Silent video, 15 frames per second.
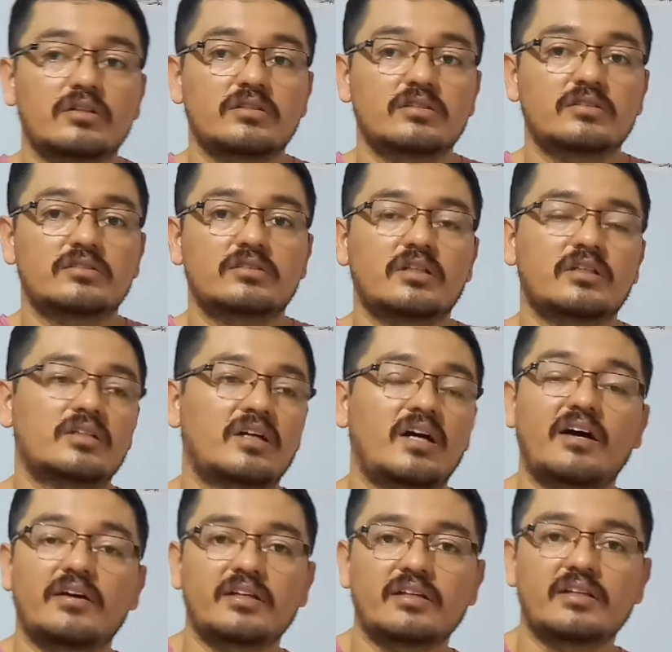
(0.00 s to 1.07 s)
It
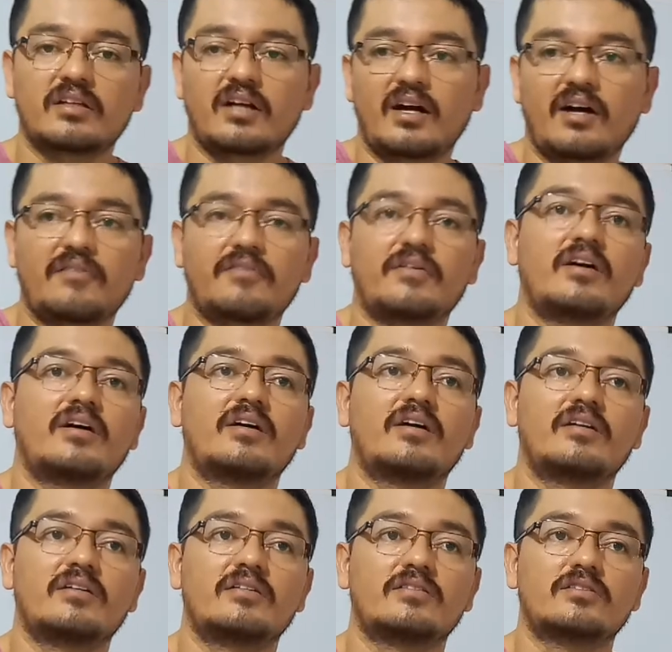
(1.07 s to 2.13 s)
have
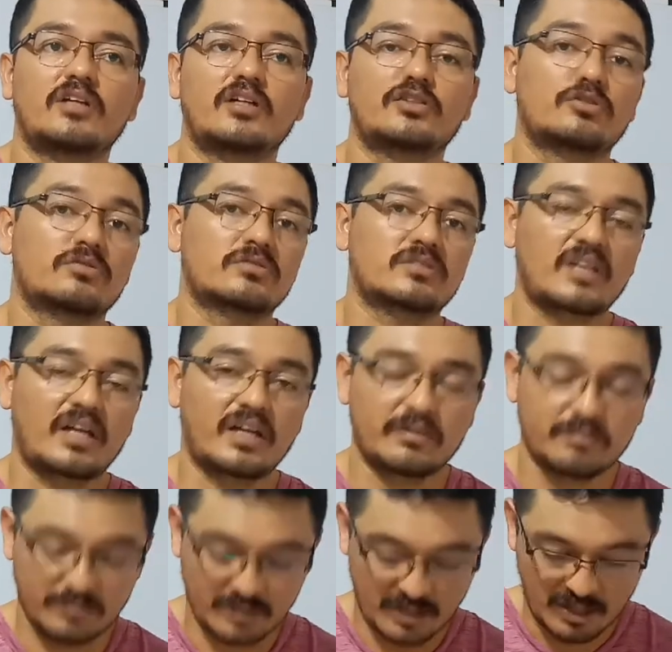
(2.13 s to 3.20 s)
a short
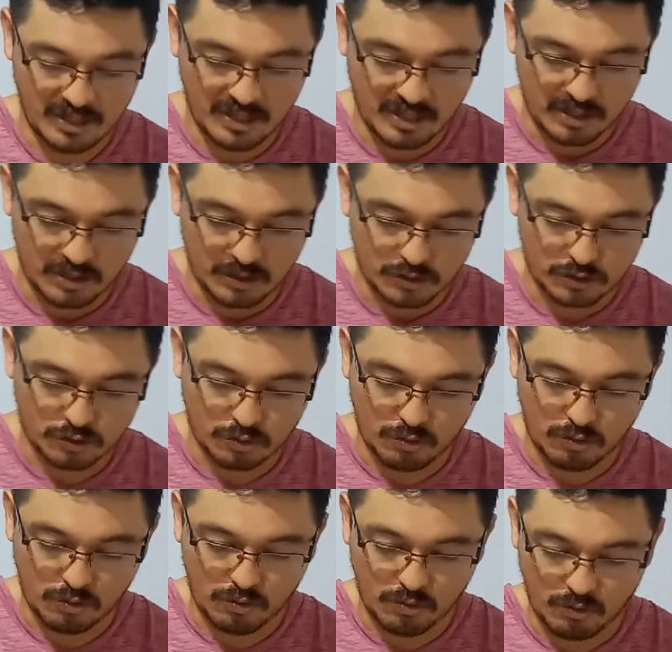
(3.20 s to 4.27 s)
time.
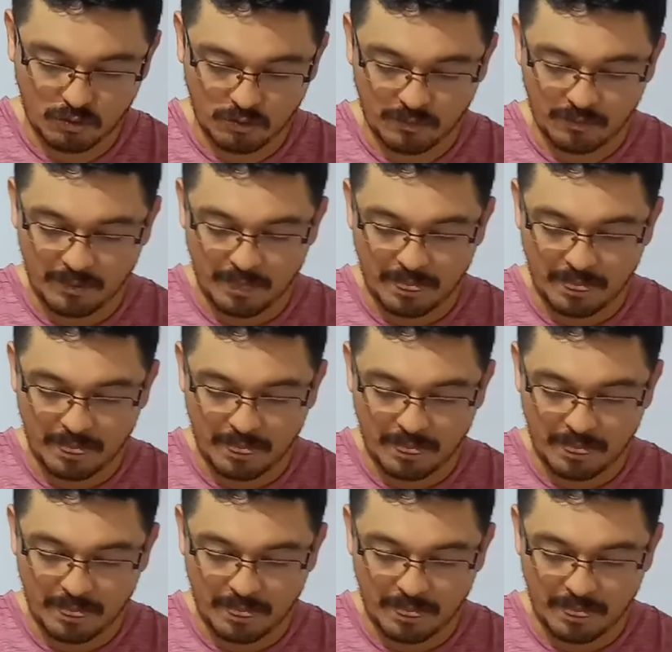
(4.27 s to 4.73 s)
So